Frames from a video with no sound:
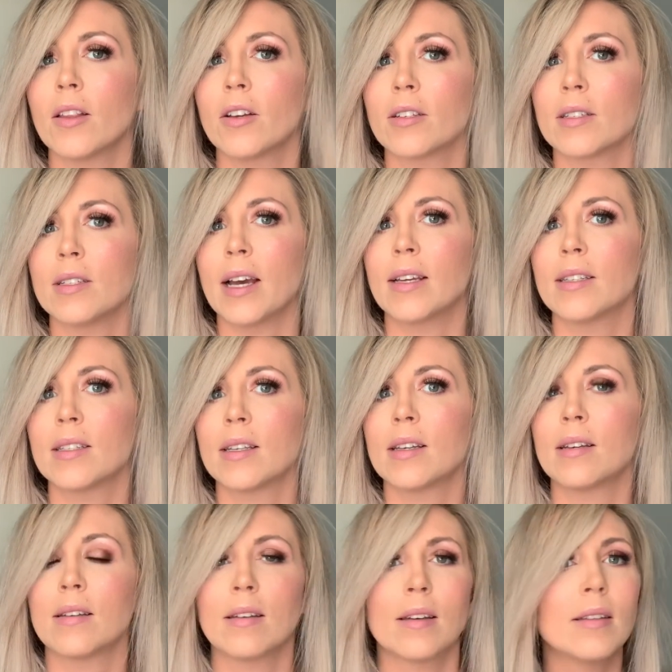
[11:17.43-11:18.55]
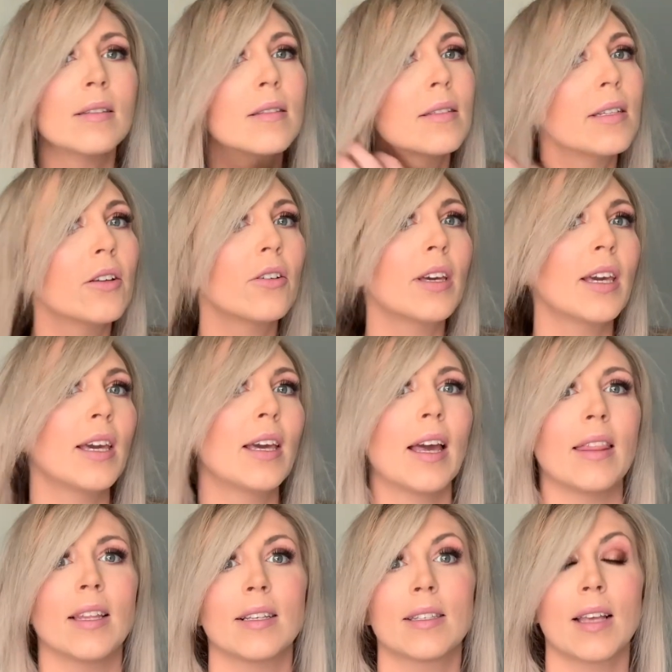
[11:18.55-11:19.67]
Nice and silky, and
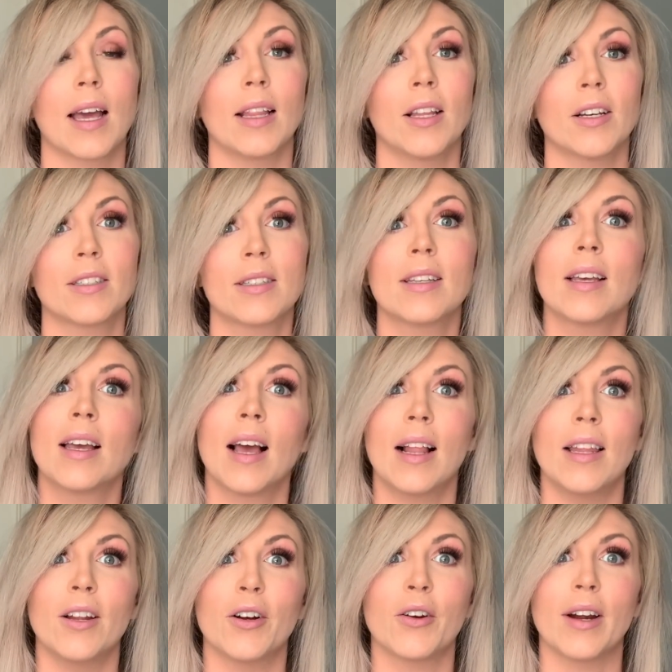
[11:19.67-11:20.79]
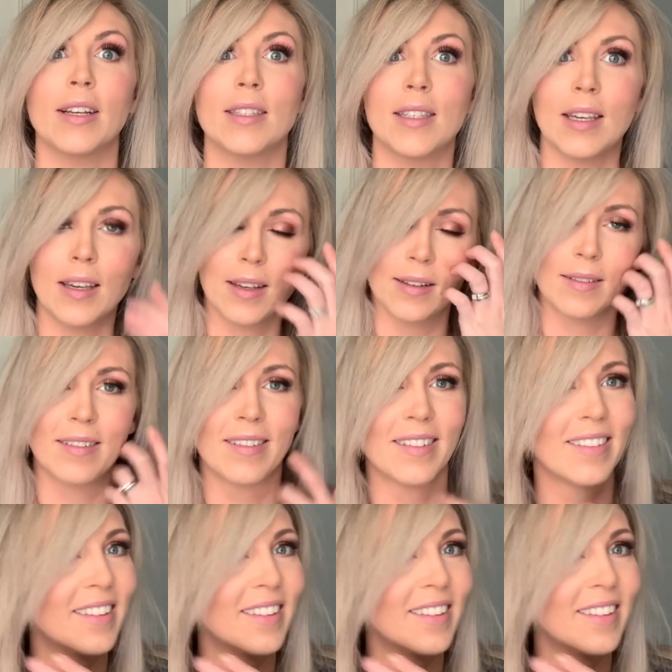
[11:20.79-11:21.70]
this side looks a little crazy. I'm